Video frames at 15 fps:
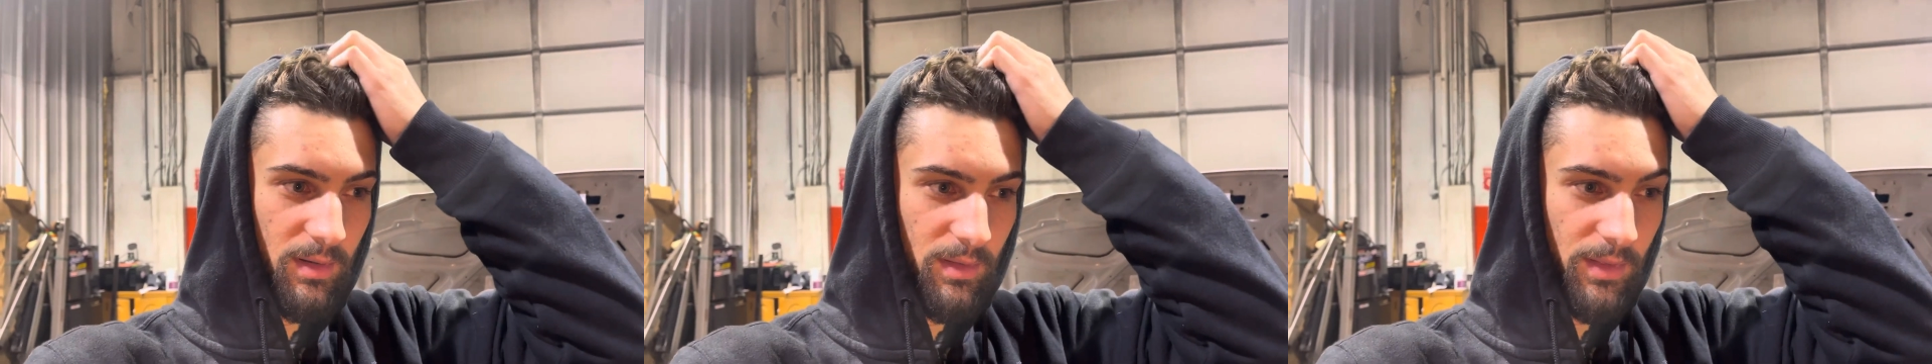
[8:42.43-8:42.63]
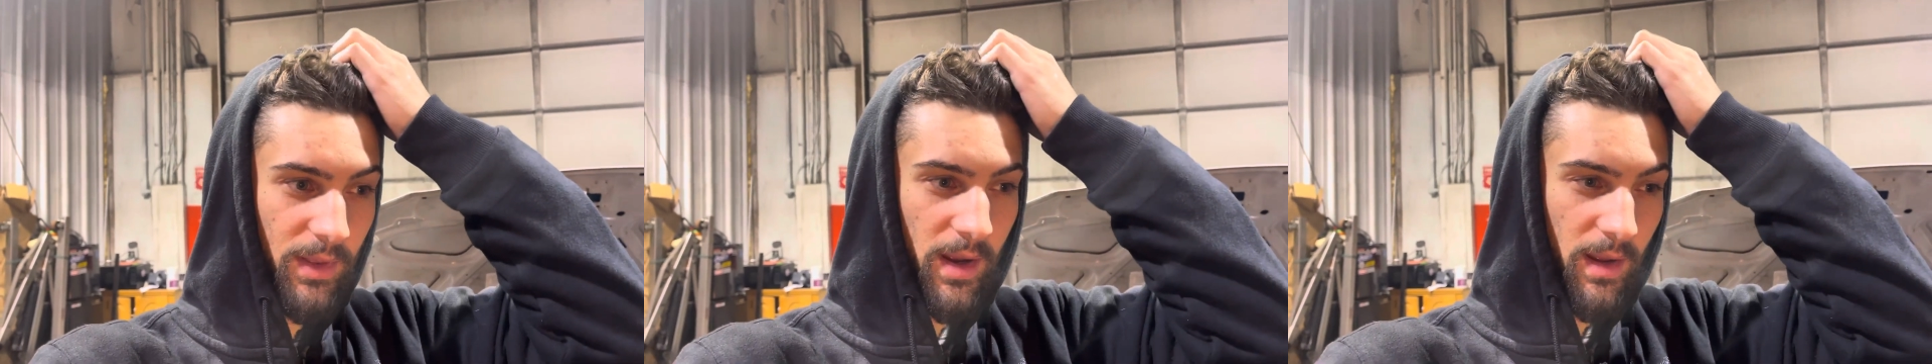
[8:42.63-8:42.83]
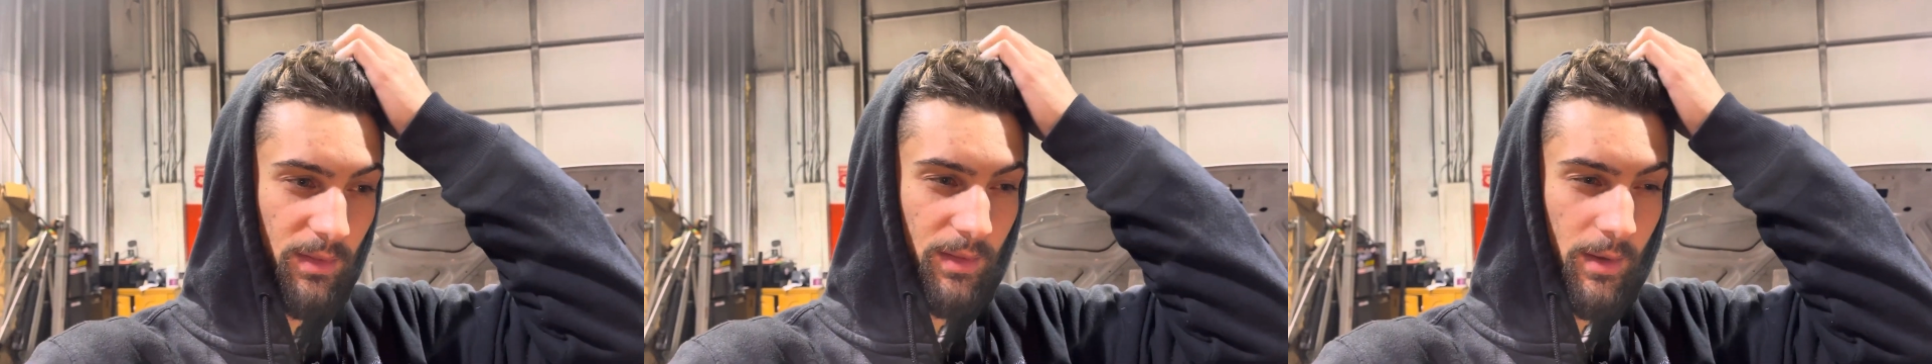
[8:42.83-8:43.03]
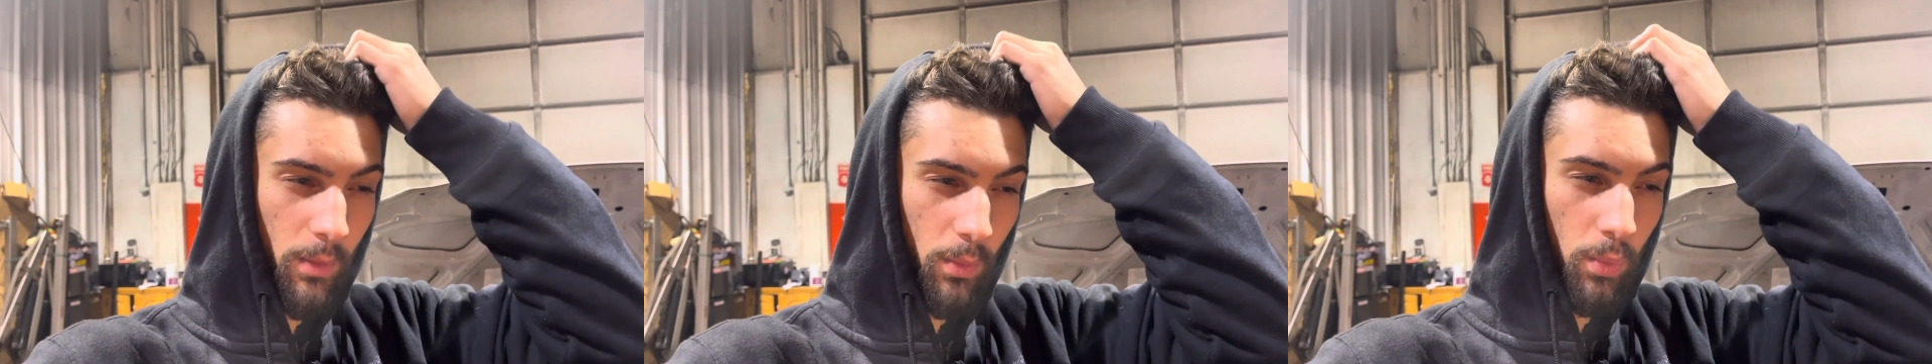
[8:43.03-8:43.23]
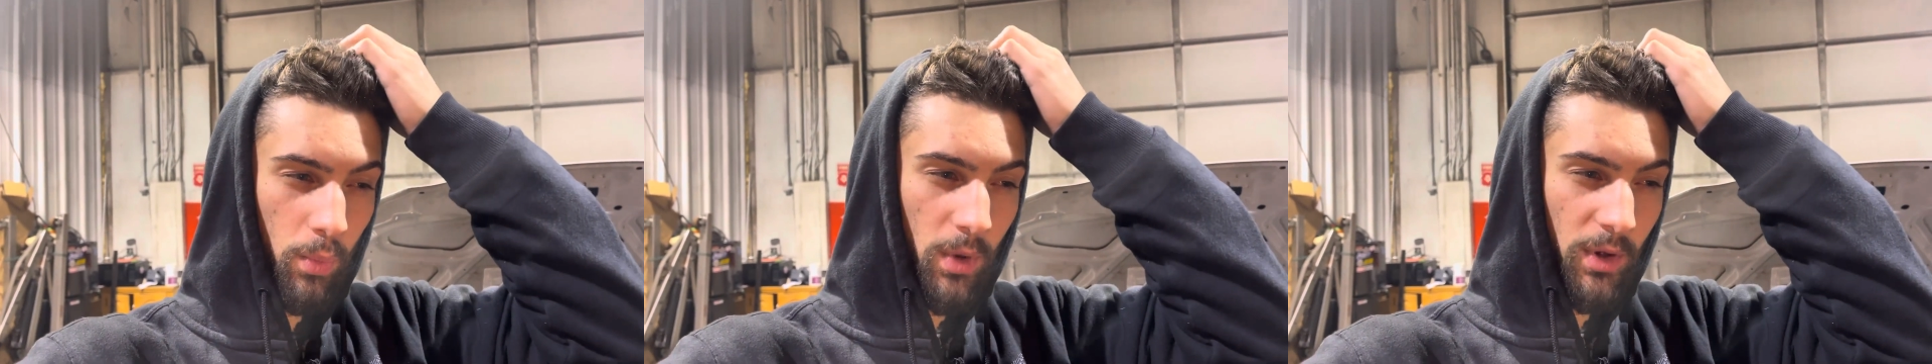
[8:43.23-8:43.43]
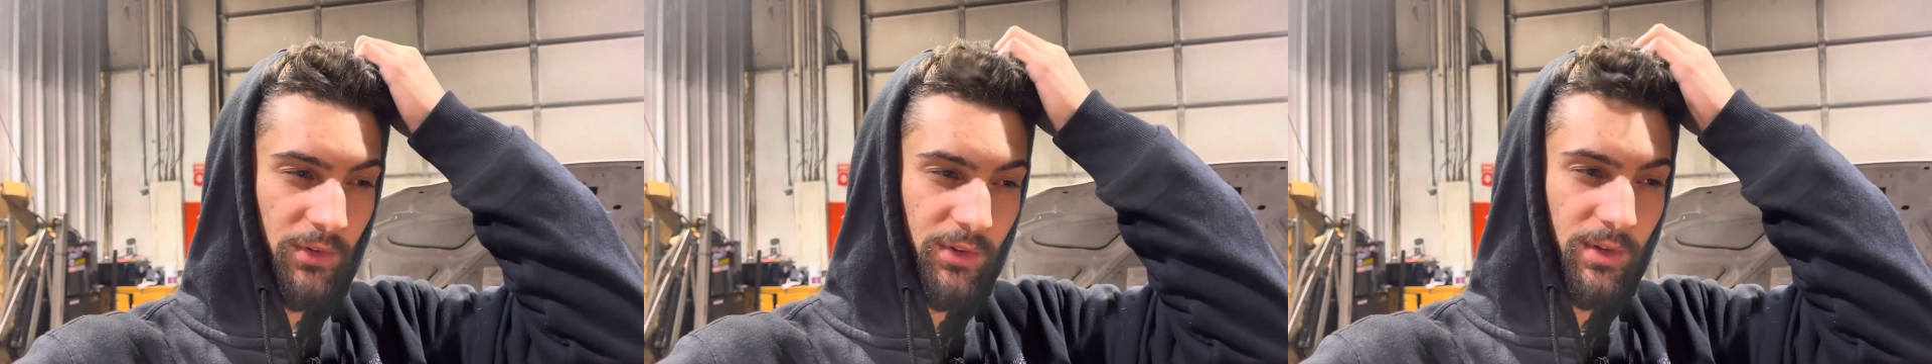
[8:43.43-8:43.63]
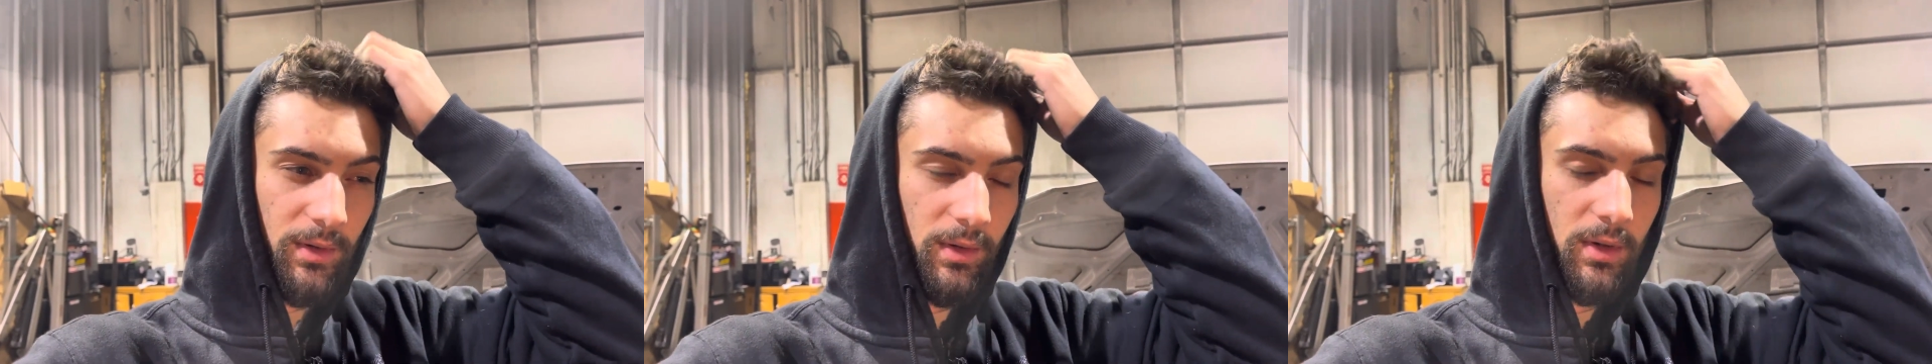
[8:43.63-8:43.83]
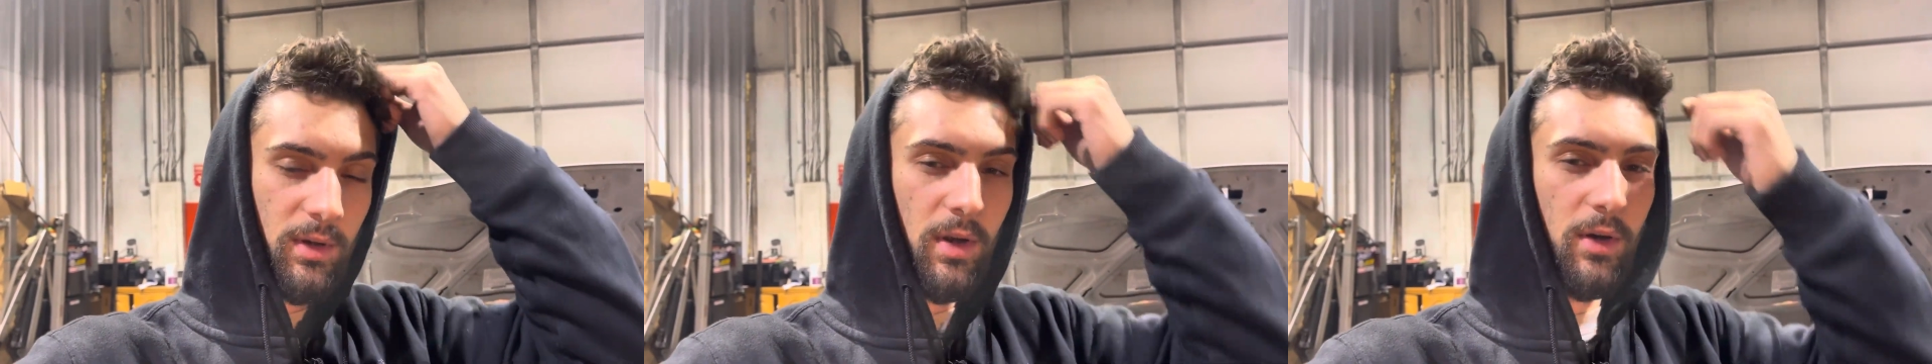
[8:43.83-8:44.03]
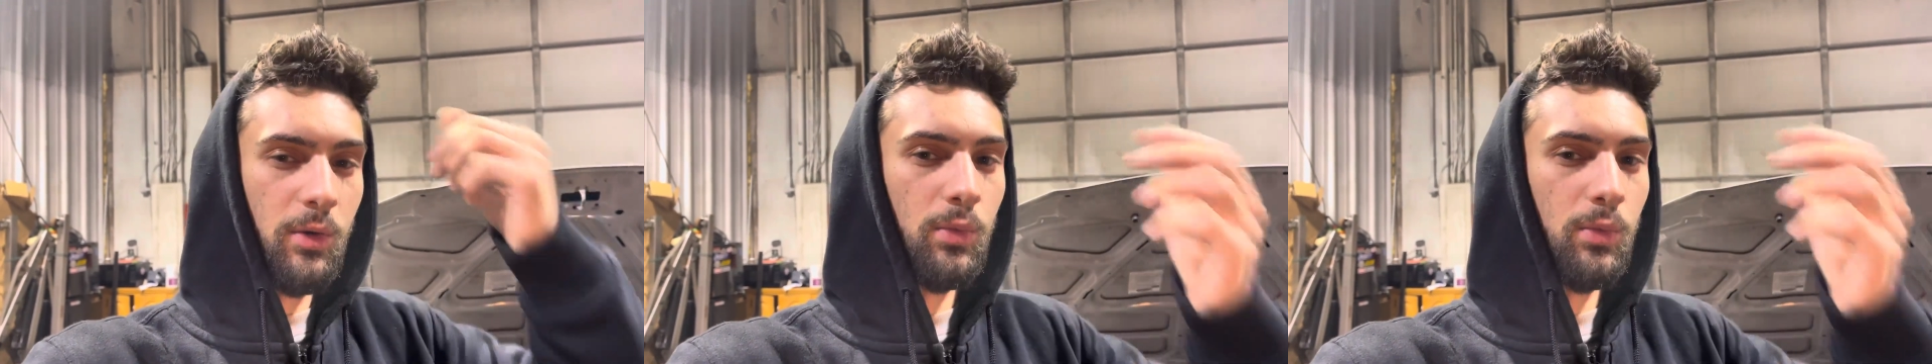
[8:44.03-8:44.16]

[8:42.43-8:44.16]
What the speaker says: that wasn't going to